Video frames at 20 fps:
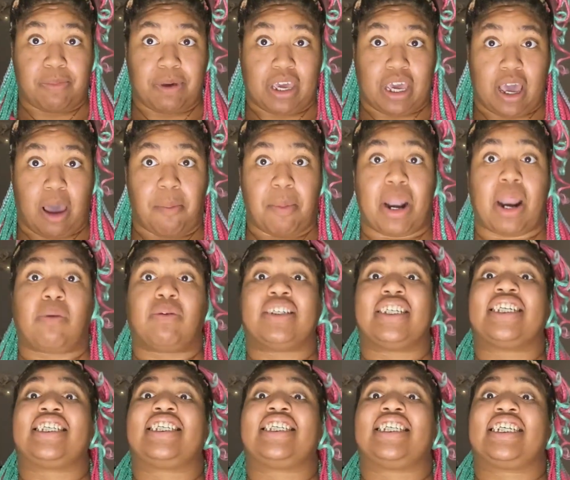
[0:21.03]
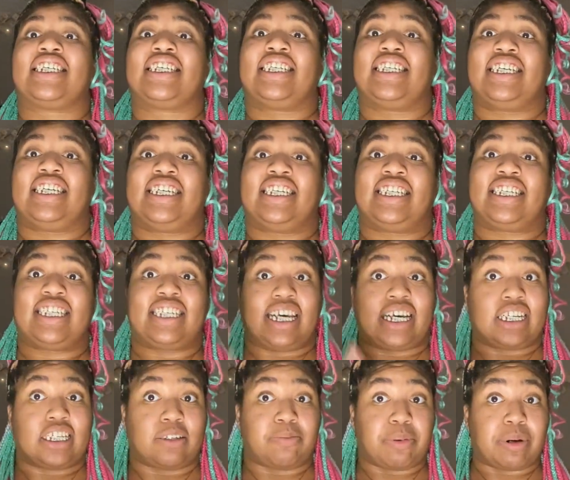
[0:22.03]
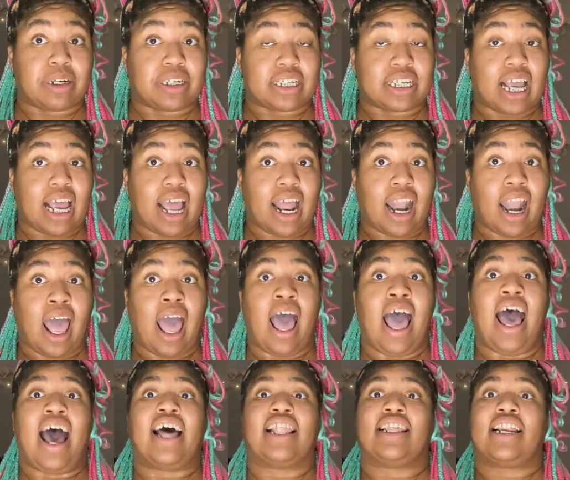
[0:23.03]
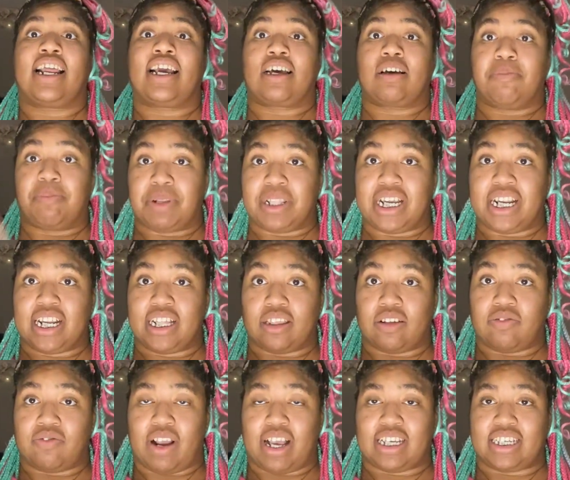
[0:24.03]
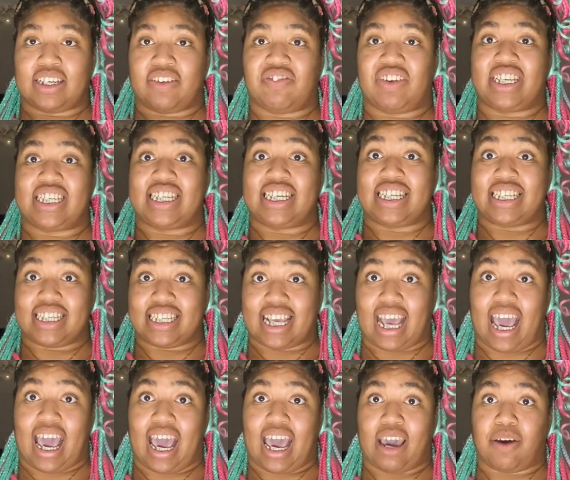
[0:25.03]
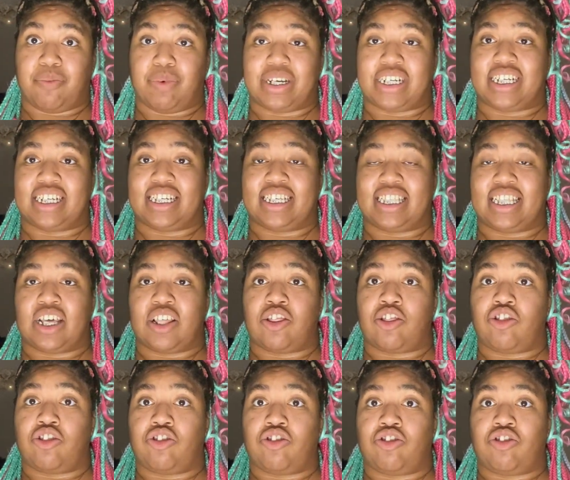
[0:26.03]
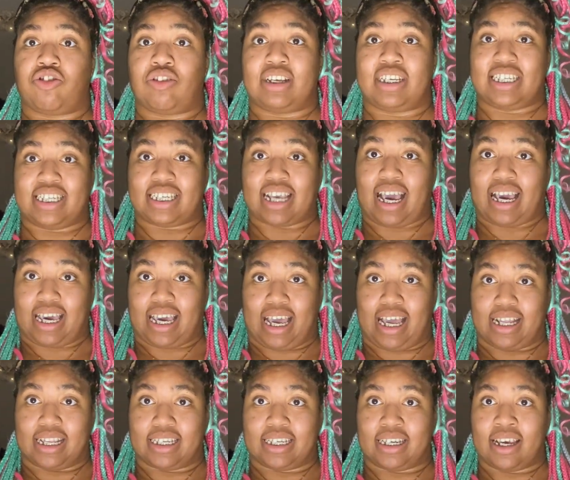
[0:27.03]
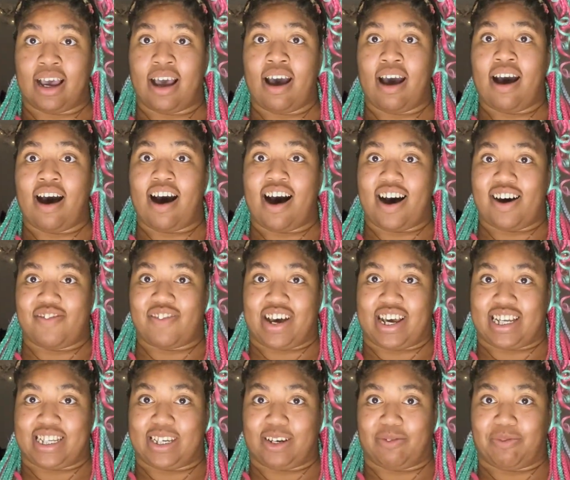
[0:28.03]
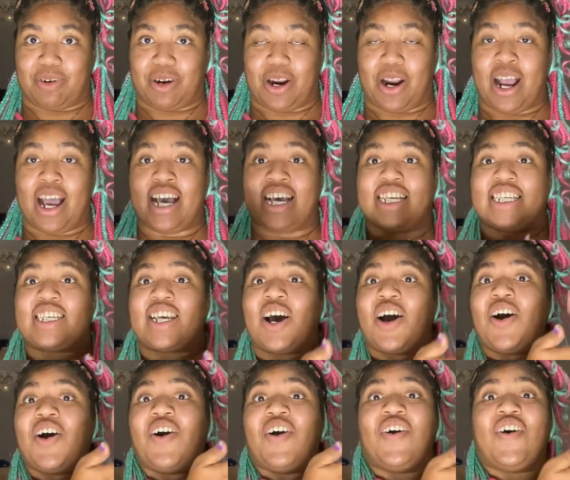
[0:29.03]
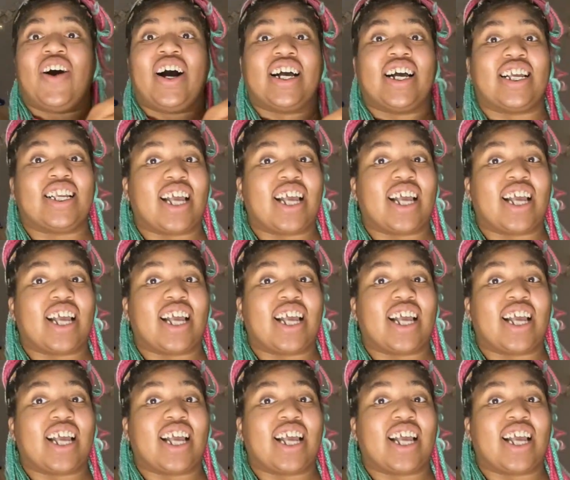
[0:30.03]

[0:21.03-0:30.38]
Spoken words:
p.m. and I was at 66%. And then I completed the rest of it today, which is the 2nd of October. So